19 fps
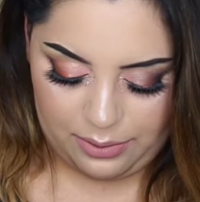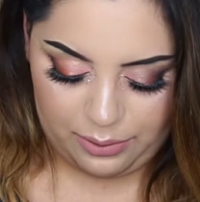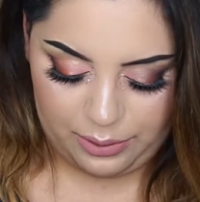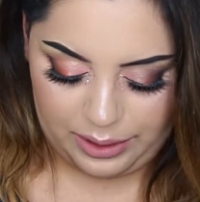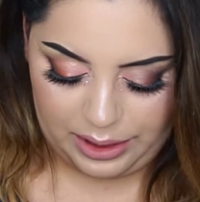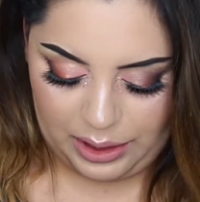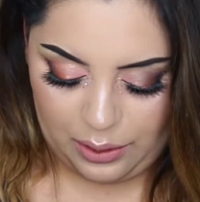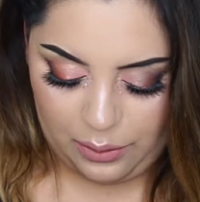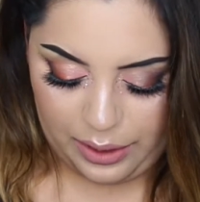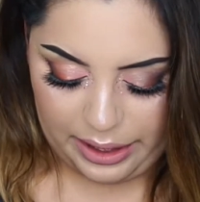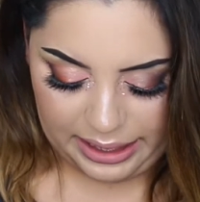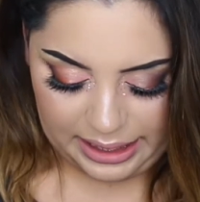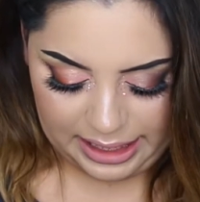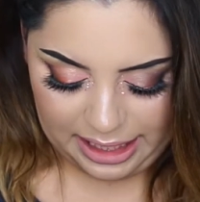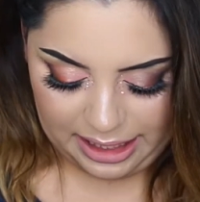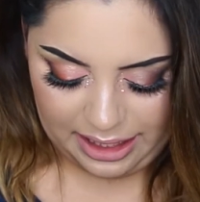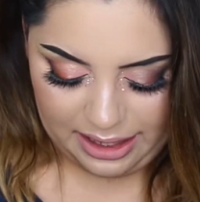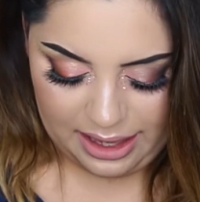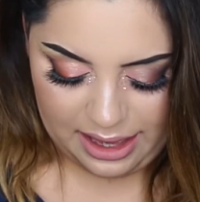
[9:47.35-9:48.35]
really
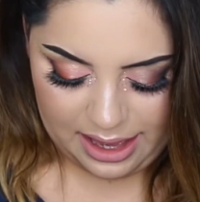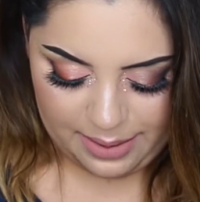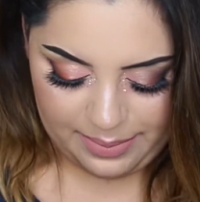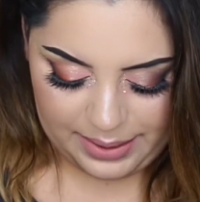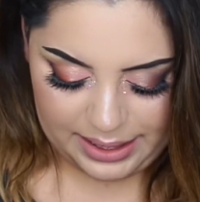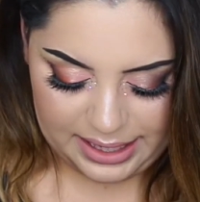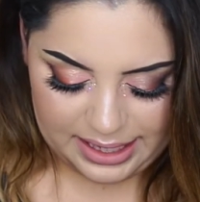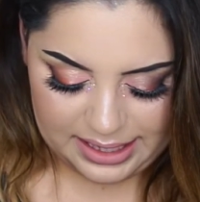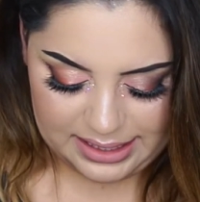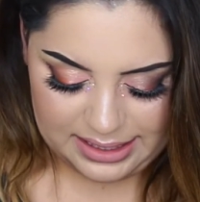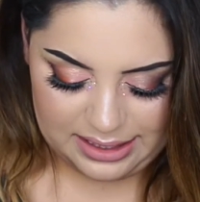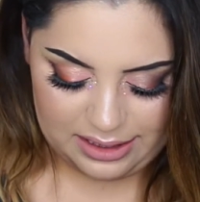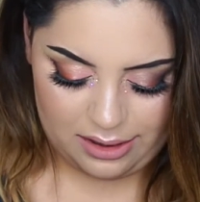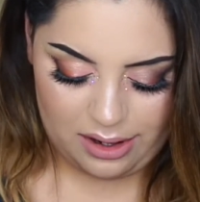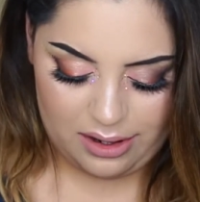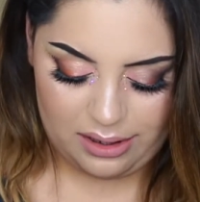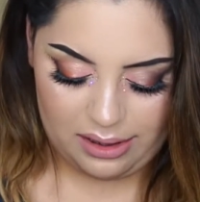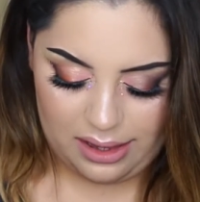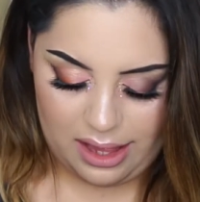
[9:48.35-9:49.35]
quickly because there
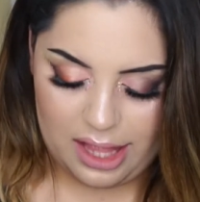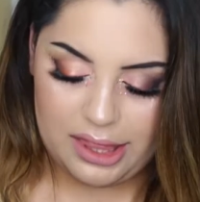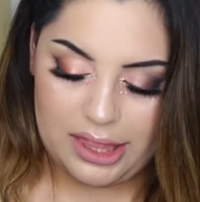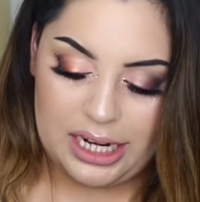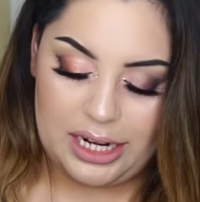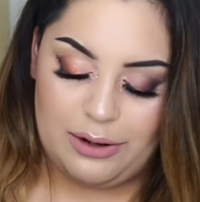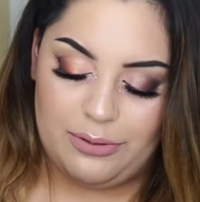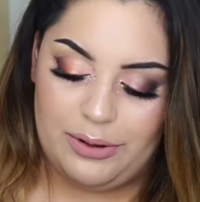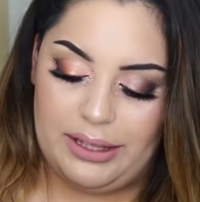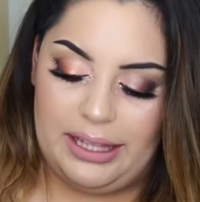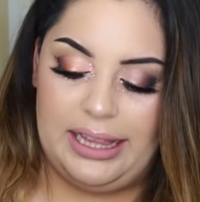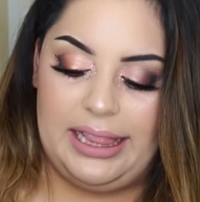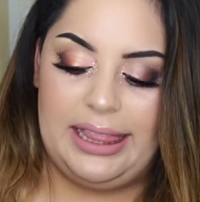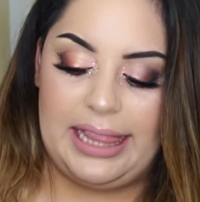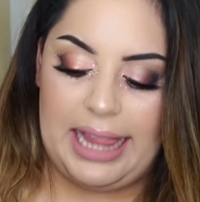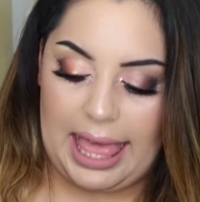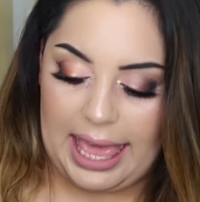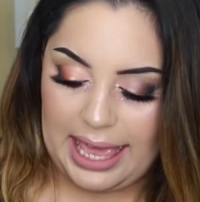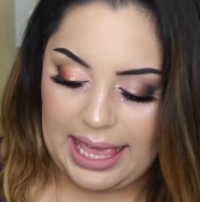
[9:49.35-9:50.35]
are a lot that I really
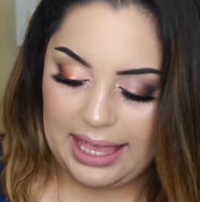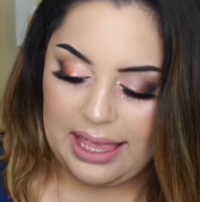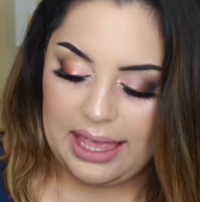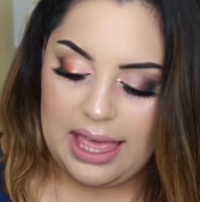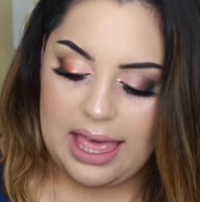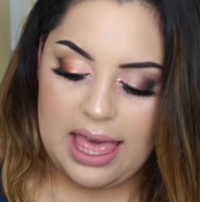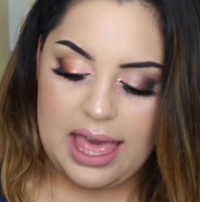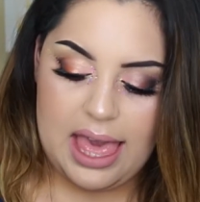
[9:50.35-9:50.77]
like.